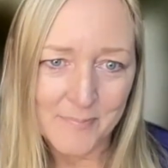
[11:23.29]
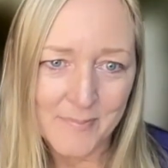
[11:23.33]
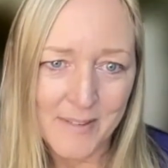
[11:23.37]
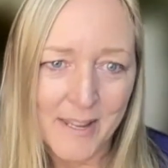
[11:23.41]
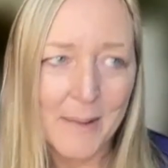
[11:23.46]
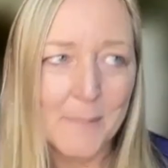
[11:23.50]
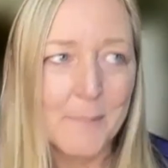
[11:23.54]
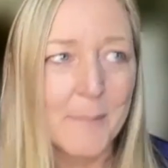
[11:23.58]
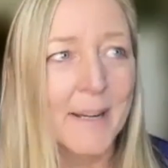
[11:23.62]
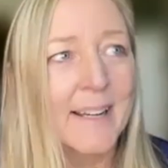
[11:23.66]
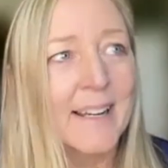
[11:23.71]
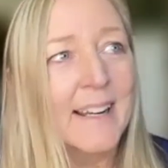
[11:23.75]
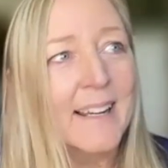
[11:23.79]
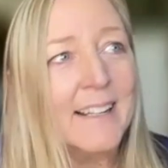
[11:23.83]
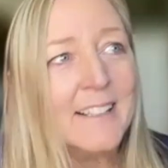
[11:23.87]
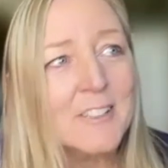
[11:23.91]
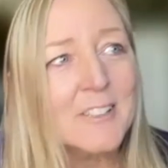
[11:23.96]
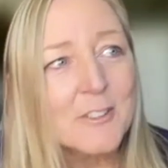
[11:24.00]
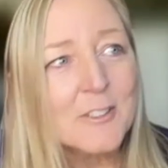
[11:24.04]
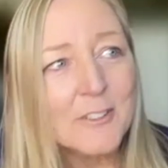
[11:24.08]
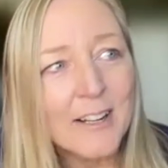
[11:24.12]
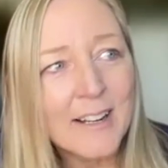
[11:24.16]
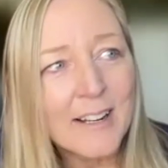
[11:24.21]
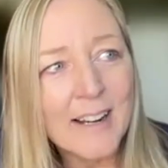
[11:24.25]
and my
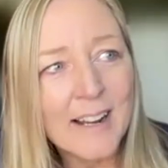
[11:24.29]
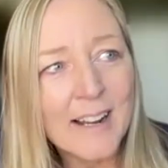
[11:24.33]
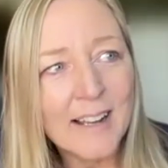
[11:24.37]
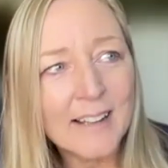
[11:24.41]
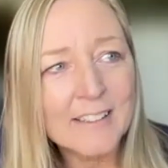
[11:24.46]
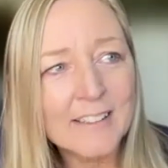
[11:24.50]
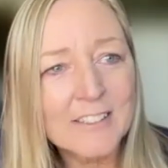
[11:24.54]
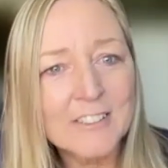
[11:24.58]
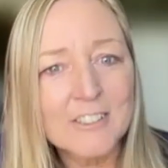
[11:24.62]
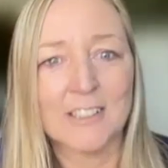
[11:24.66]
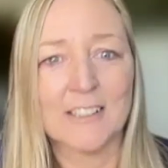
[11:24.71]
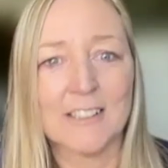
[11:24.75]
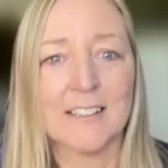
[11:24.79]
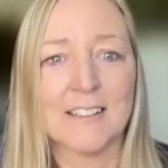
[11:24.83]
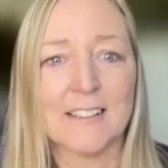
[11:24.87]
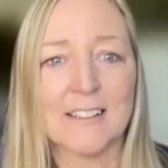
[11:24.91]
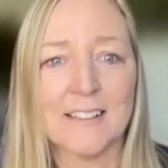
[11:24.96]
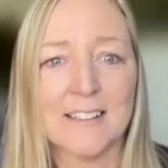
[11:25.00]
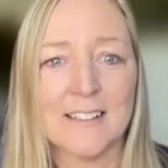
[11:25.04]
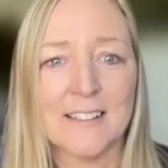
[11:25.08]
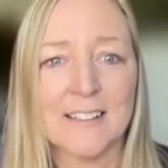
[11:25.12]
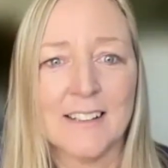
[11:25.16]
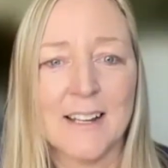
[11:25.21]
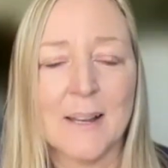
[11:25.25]
next right action,
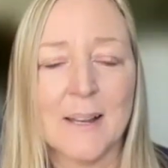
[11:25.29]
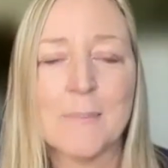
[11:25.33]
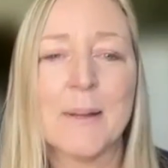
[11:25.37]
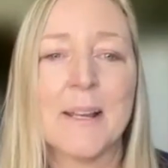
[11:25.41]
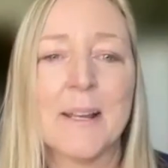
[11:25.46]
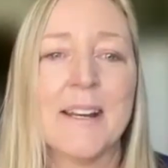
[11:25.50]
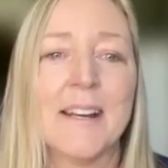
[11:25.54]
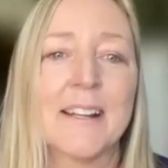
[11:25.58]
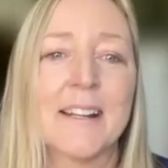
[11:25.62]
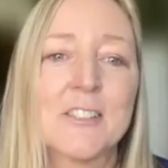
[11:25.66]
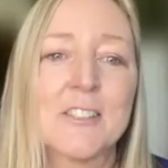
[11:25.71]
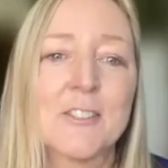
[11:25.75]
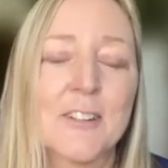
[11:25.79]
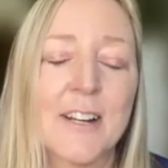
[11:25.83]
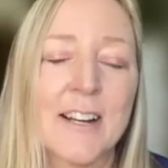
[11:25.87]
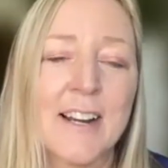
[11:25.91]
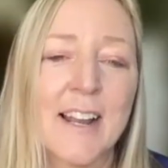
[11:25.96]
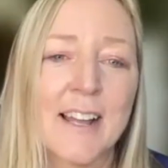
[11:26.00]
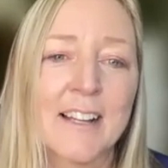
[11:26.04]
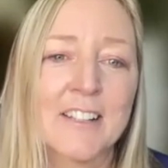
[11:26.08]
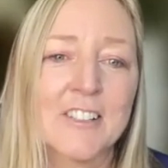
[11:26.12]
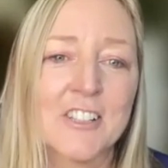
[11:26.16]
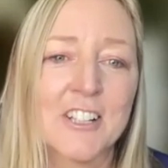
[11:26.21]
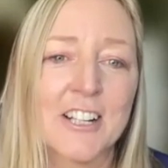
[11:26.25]
and my next right
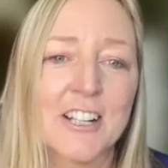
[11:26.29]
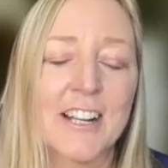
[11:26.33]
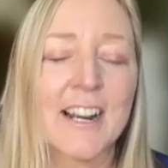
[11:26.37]
action.